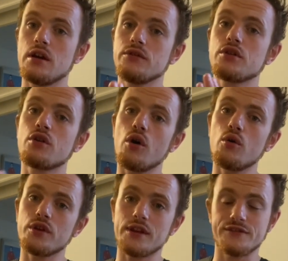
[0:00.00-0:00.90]
the
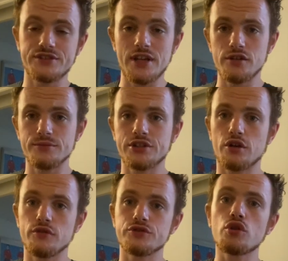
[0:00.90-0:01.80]
goal that they've set
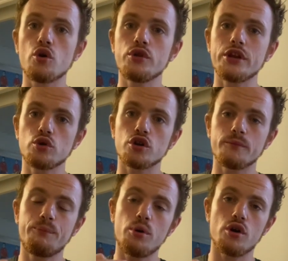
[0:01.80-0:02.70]
themselves, know that you're going to
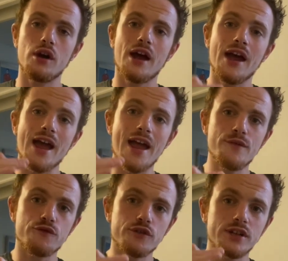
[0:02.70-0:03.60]
put
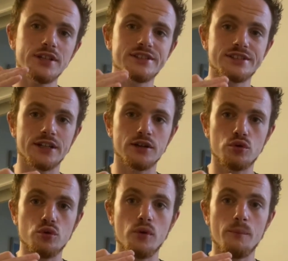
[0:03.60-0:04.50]
every
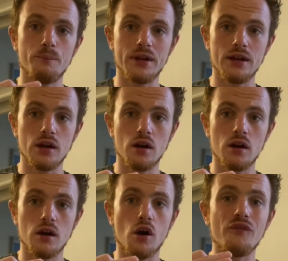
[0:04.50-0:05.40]
single bit
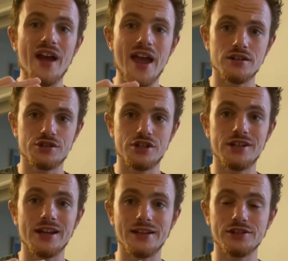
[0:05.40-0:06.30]
of
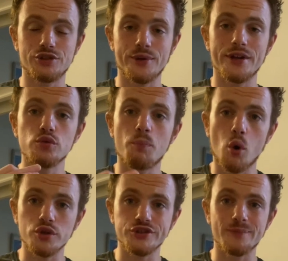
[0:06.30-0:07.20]
energy into it you
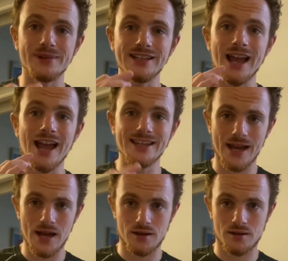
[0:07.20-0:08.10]
possibly
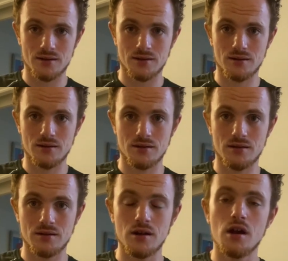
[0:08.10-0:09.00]
can.
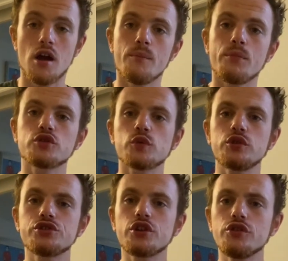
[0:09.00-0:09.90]
Because when
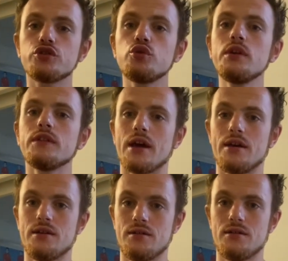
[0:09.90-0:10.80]
you start doing
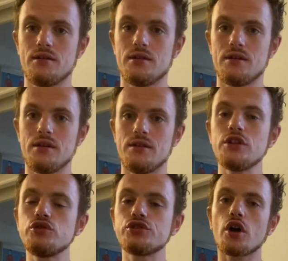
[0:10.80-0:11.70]
that,
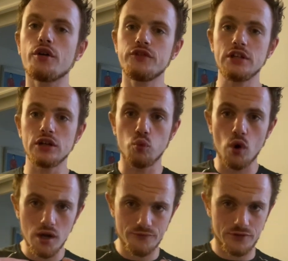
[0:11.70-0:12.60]
then you start feeling
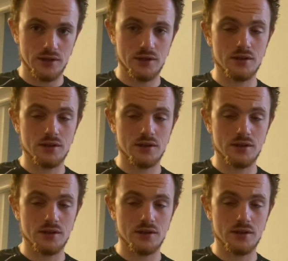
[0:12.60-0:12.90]
worthy,